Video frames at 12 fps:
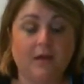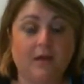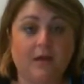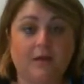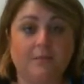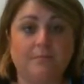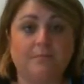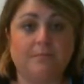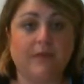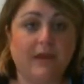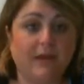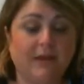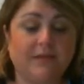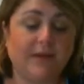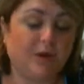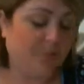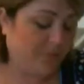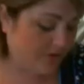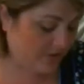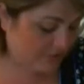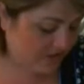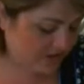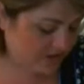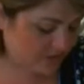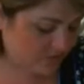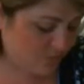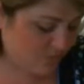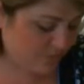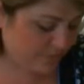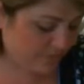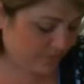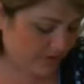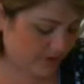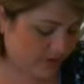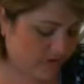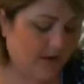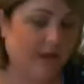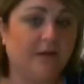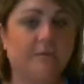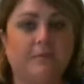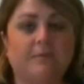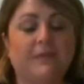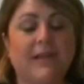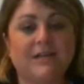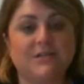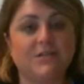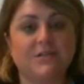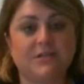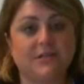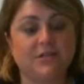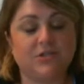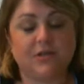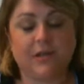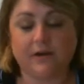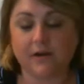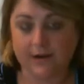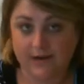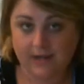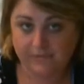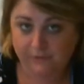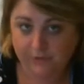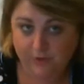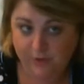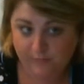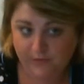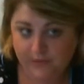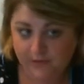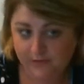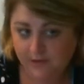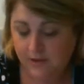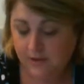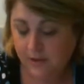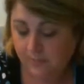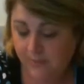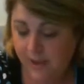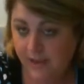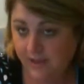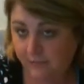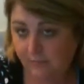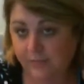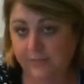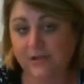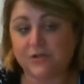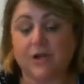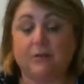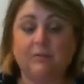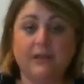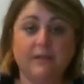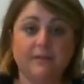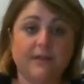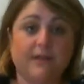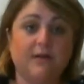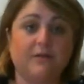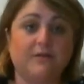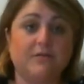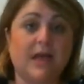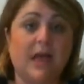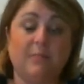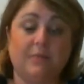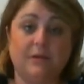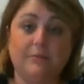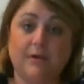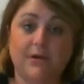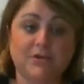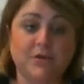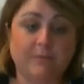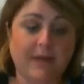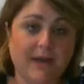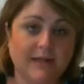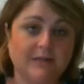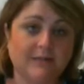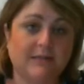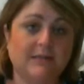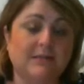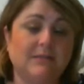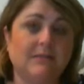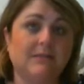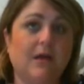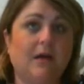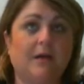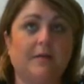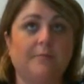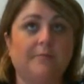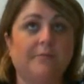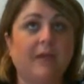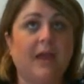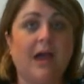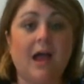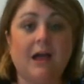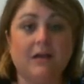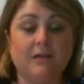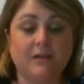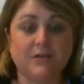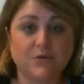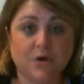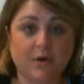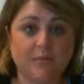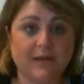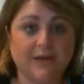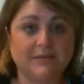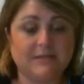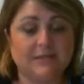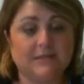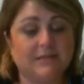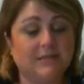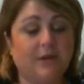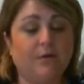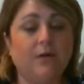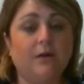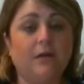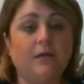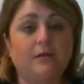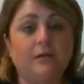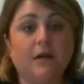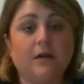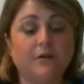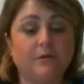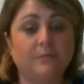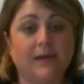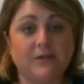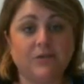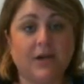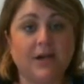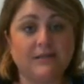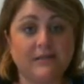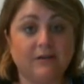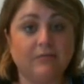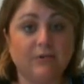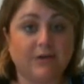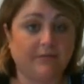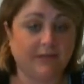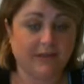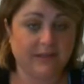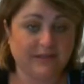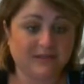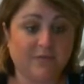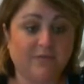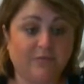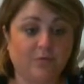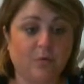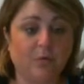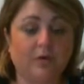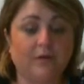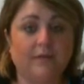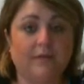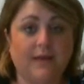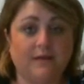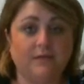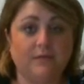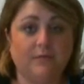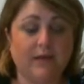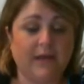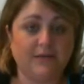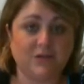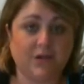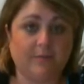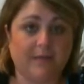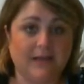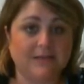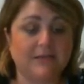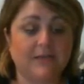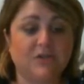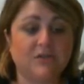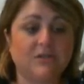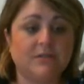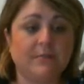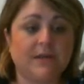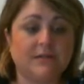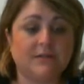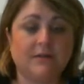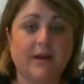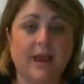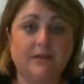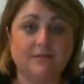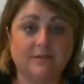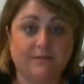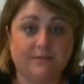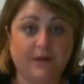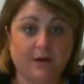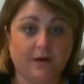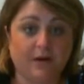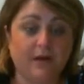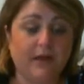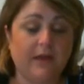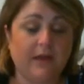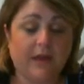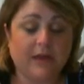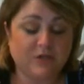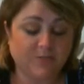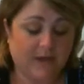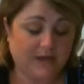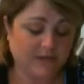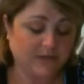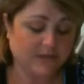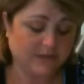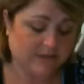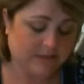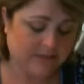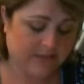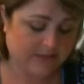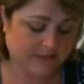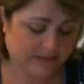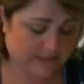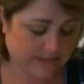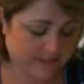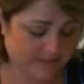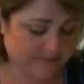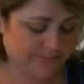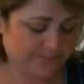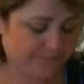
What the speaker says: and I think your book mentions warfarin, and that's just the generic name for Coumadin. But we may try blood thinners, high blood pressure medicines, high cholesterol medicines. So the doctor may try several different things before they do angioplasty. It just depends on how severe each patient's disease is.